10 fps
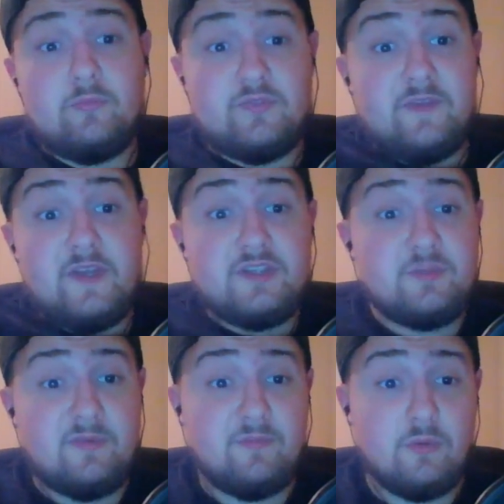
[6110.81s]
to
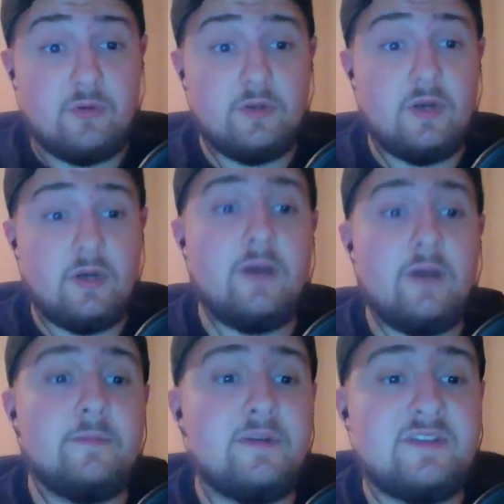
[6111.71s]
finish
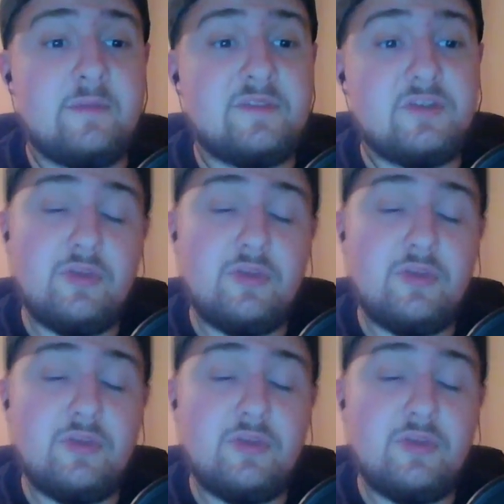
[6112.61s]
before attempting